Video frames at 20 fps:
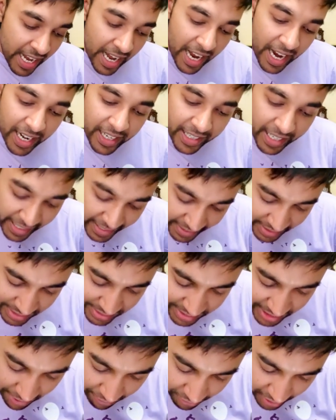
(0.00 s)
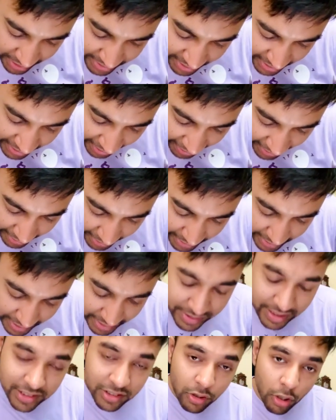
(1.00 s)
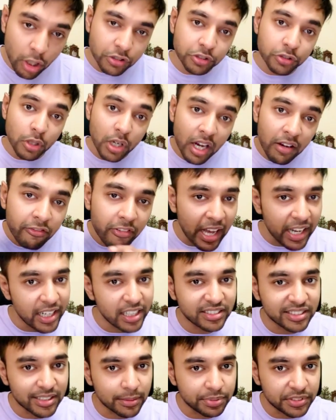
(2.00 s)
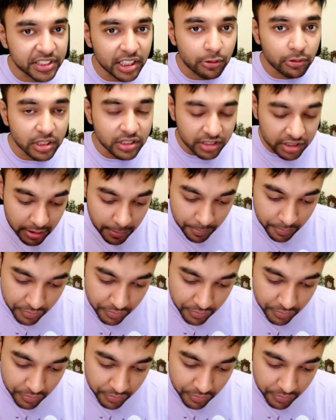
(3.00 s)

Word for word: and I can safely say that this is also a valid subsequence.